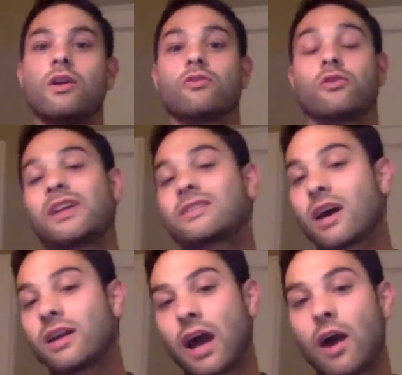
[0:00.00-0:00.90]
So that's
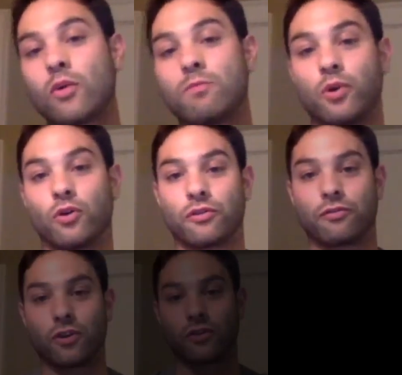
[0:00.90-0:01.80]
kind of how we built the
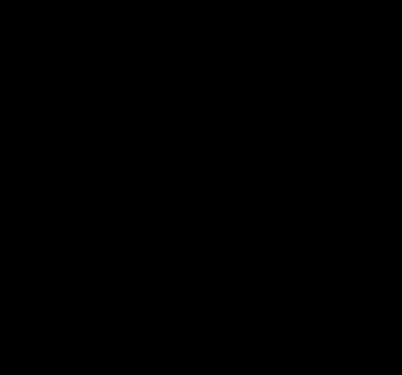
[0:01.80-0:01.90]
first thing.